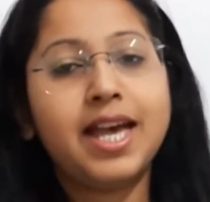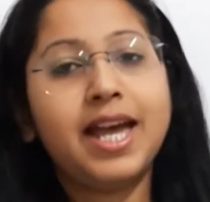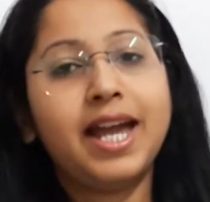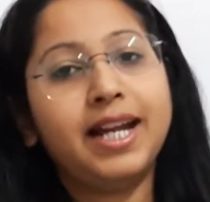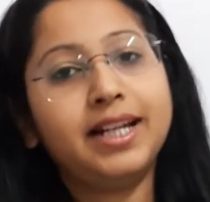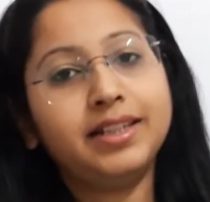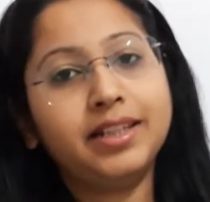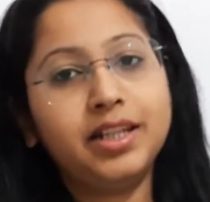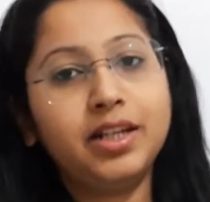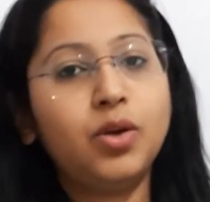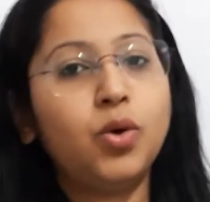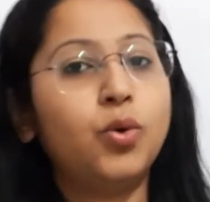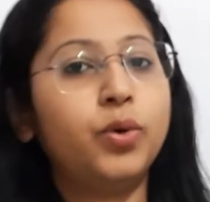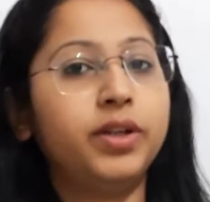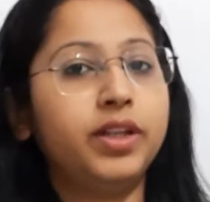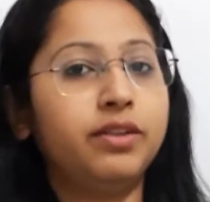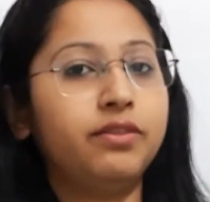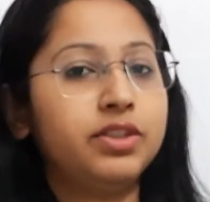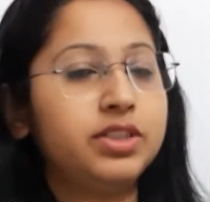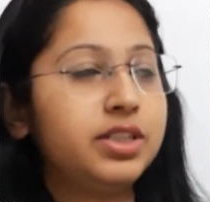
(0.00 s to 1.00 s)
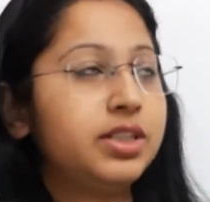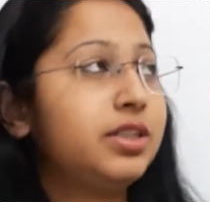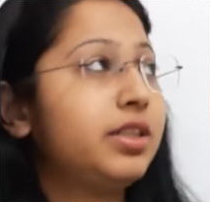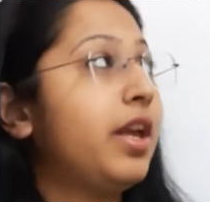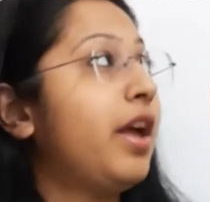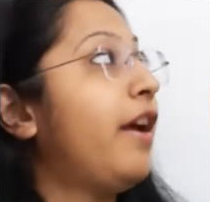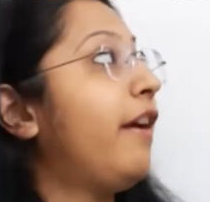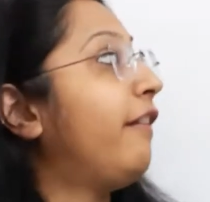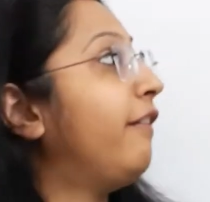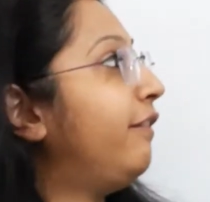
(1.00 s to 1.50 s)
and then ohne, which is
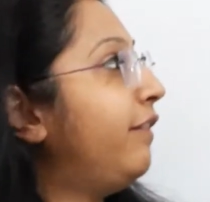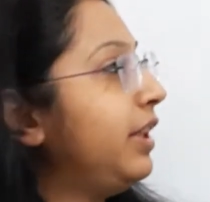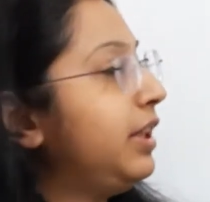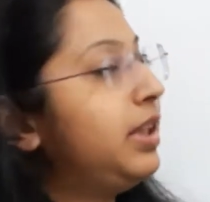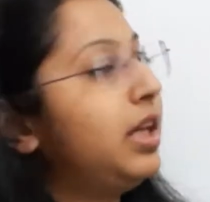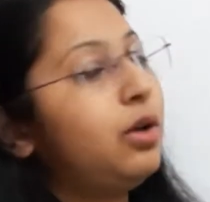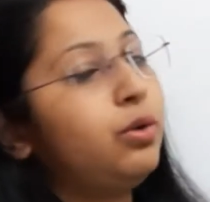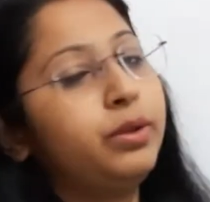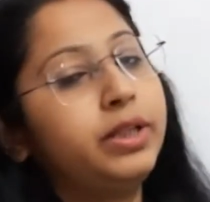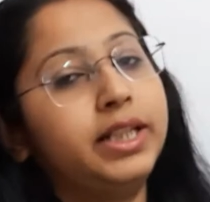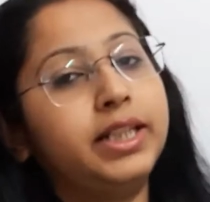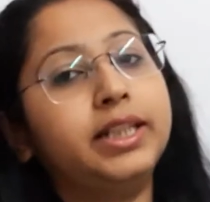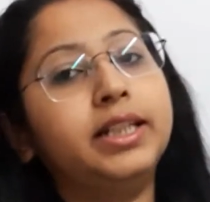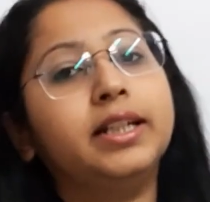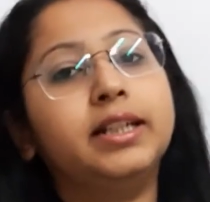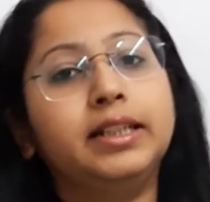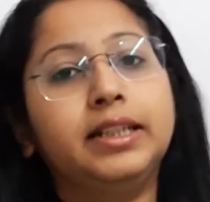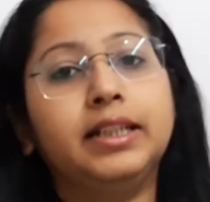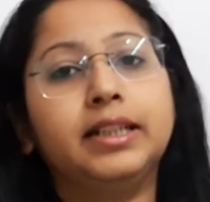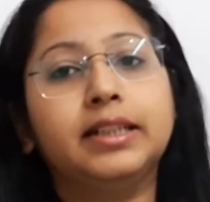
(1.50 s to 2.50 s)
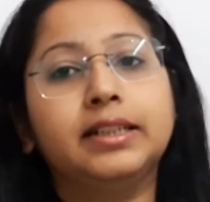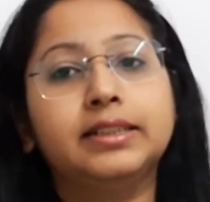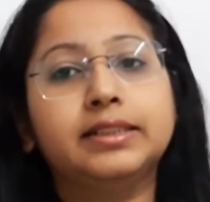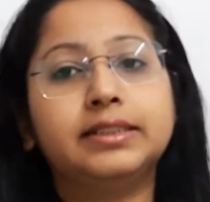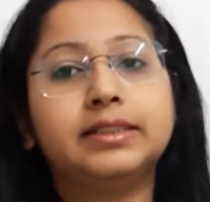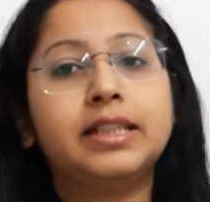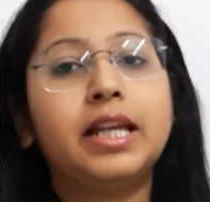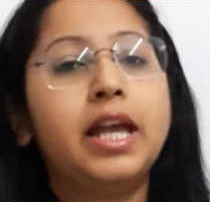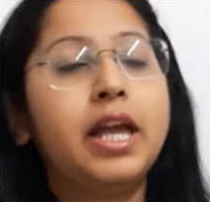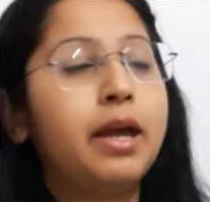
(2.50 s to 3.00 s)
without any
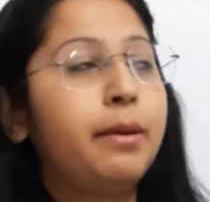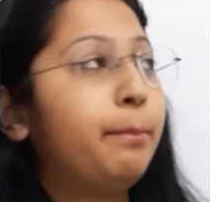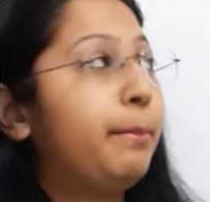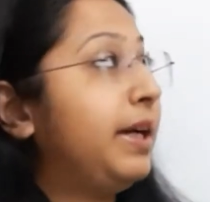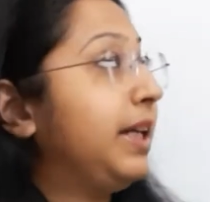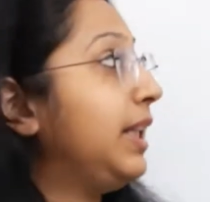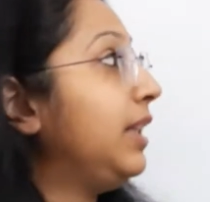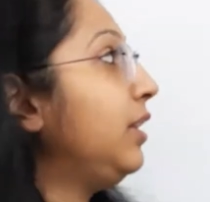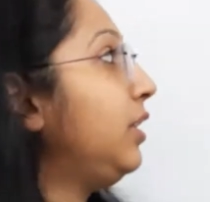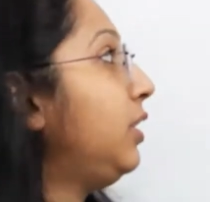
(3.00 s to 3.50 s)
articles. But in